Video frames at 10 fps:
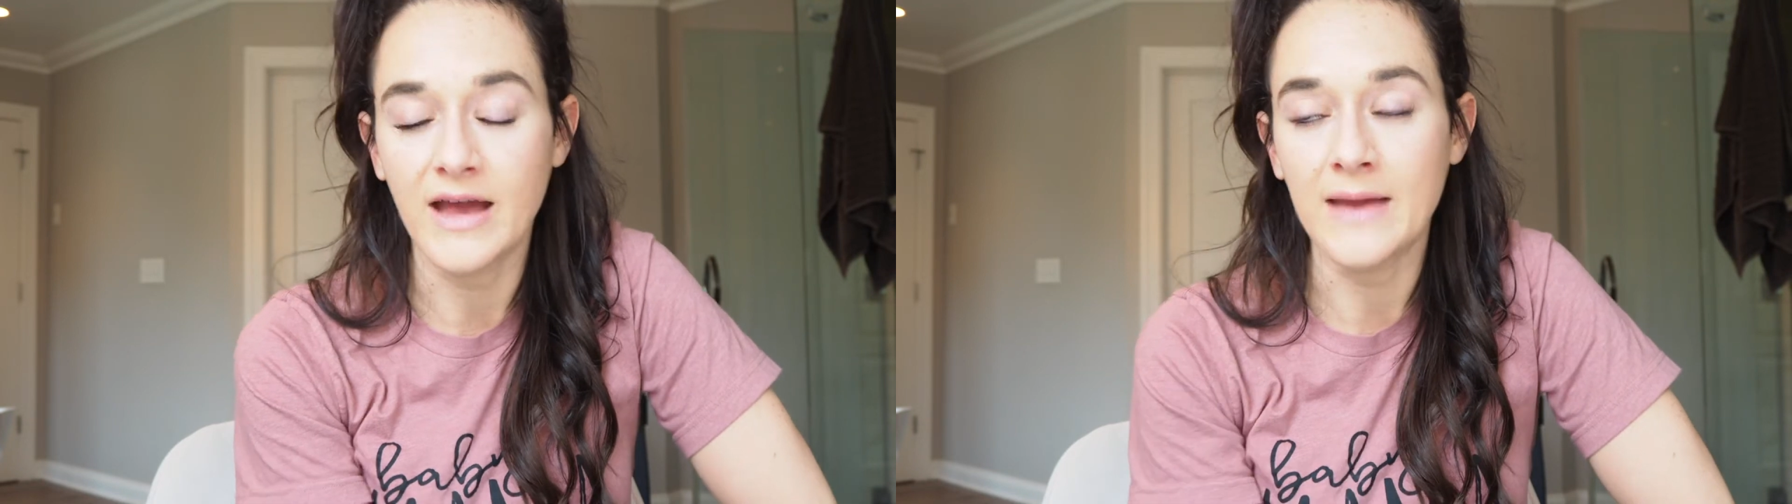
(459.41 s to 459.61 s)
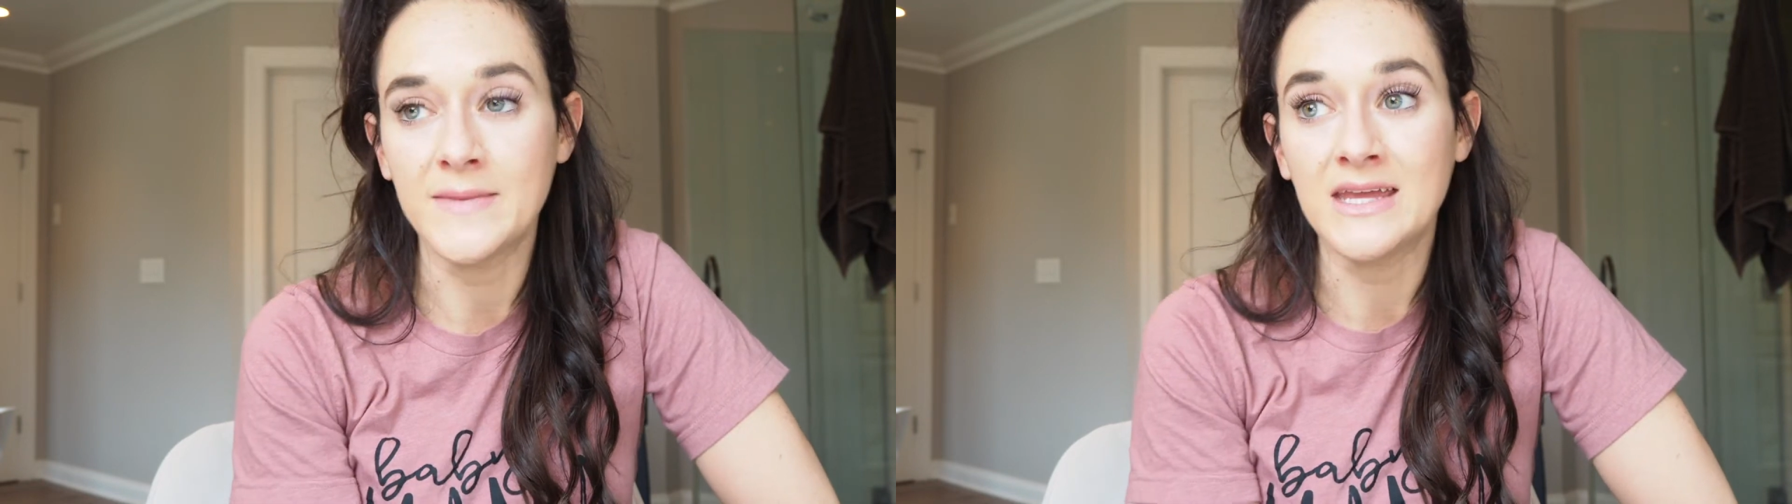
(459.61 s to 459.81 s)

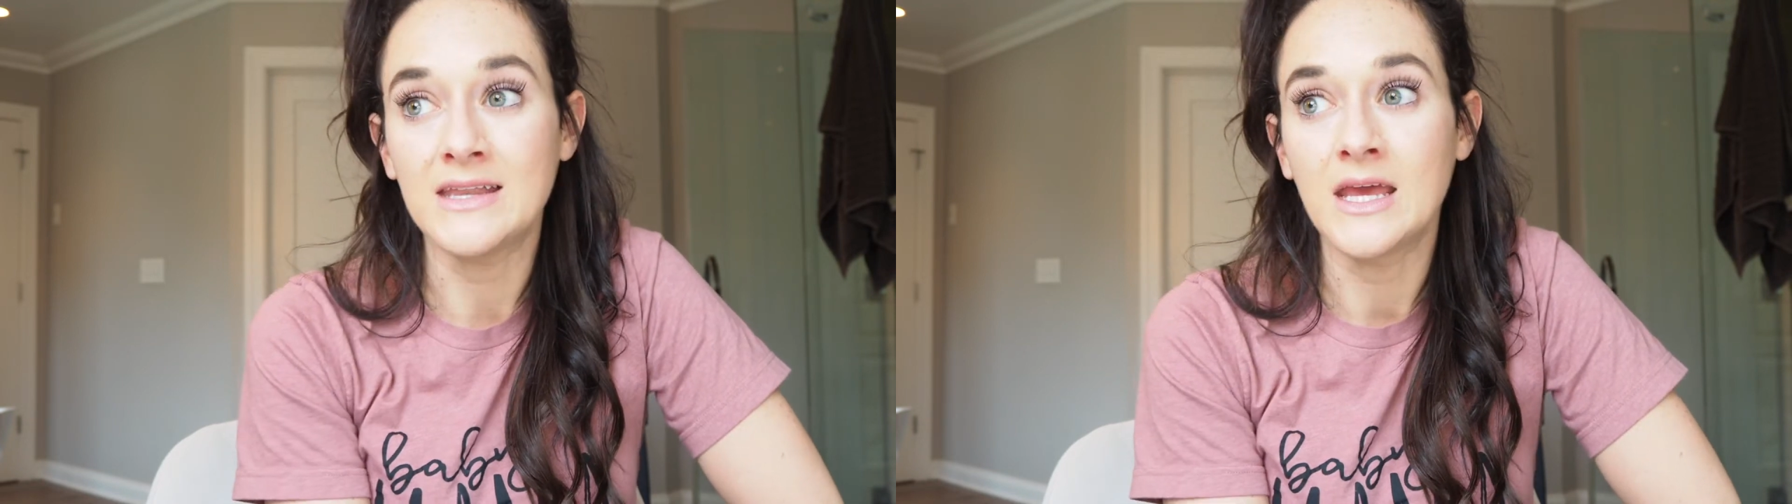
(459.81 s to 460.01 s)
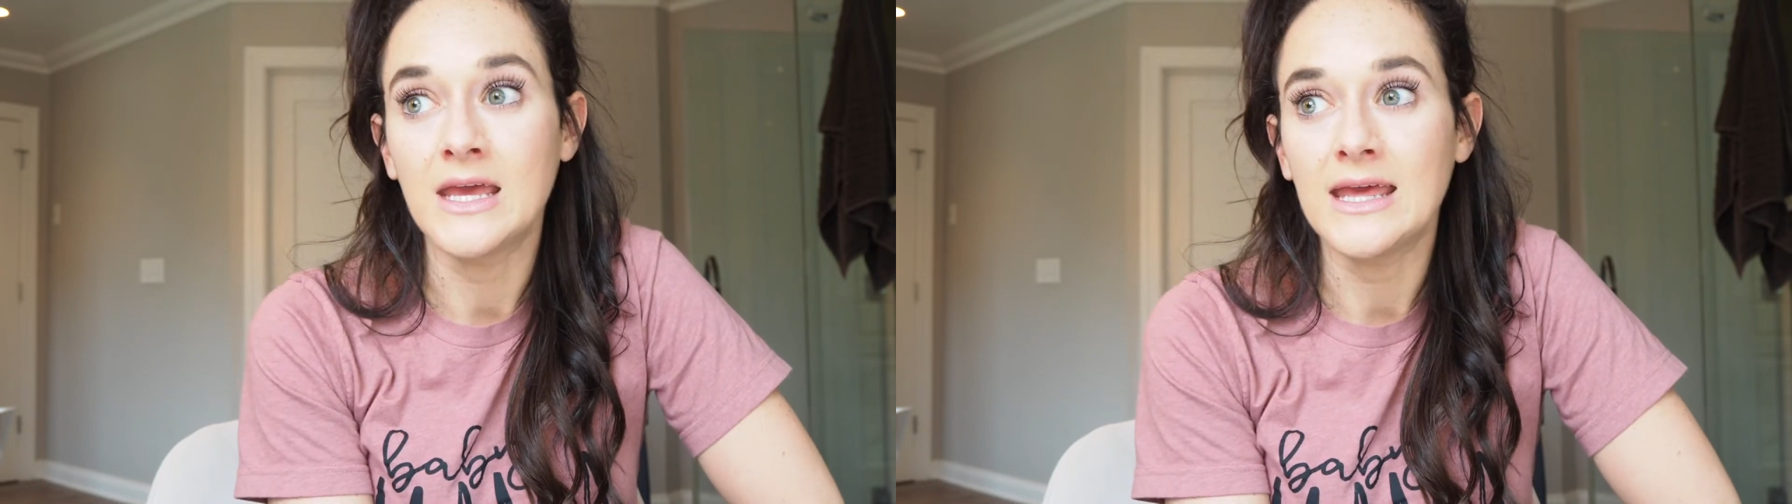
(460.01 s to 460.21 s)
I
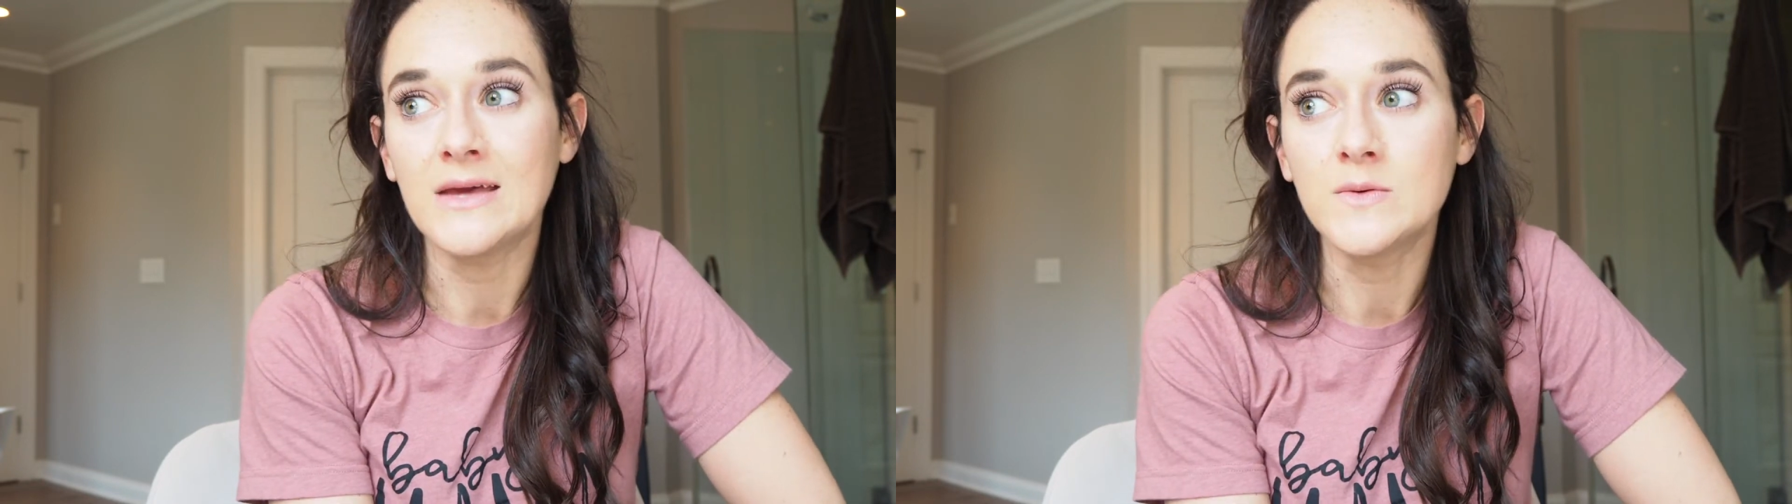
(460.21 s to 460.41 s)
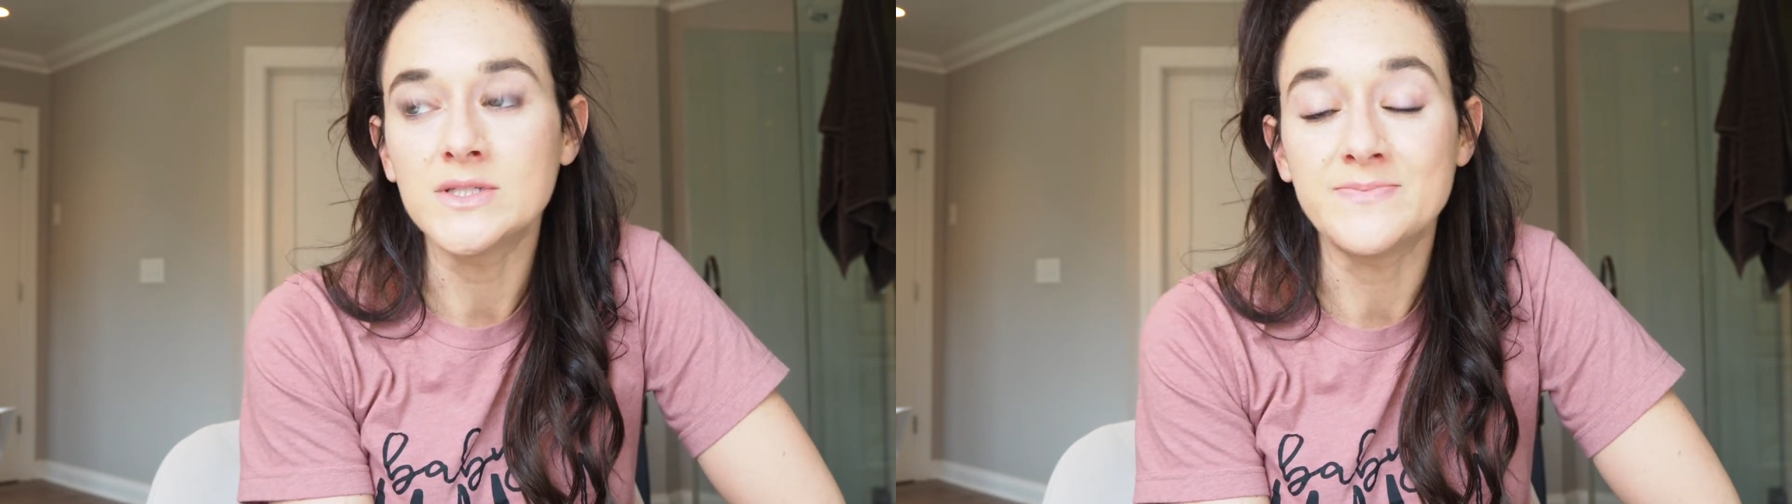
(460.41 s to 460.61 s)
mean,
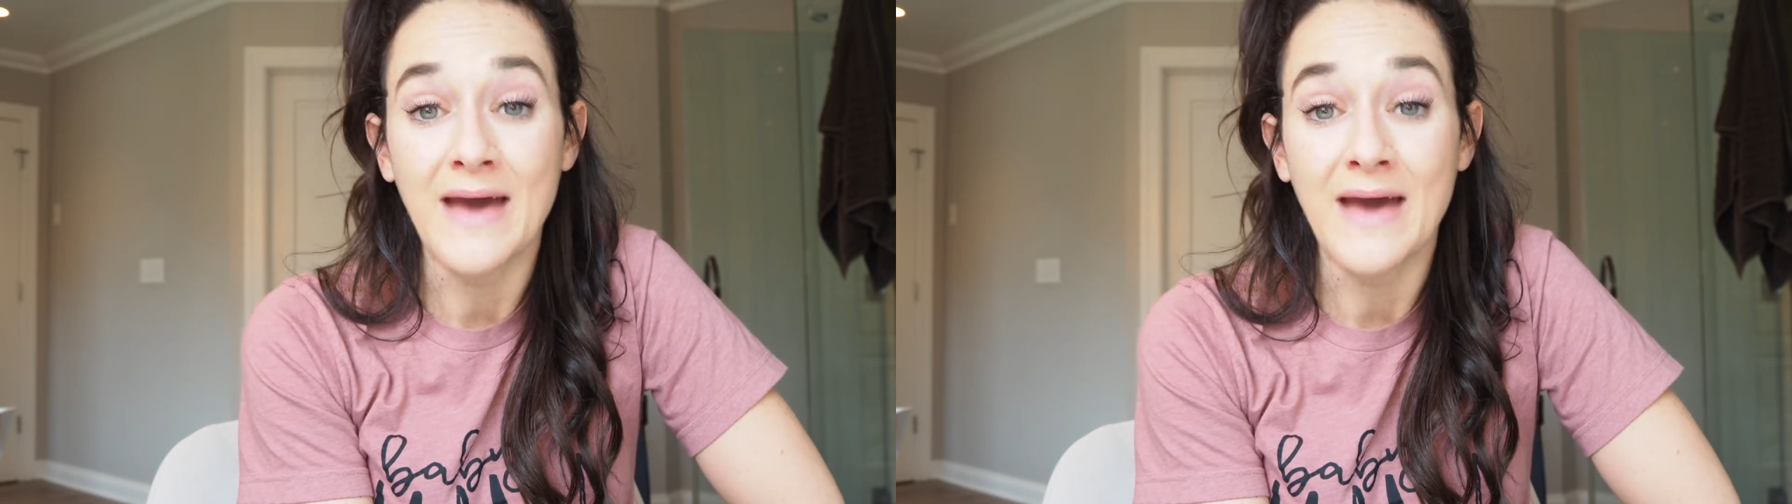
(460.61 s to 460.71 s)
it was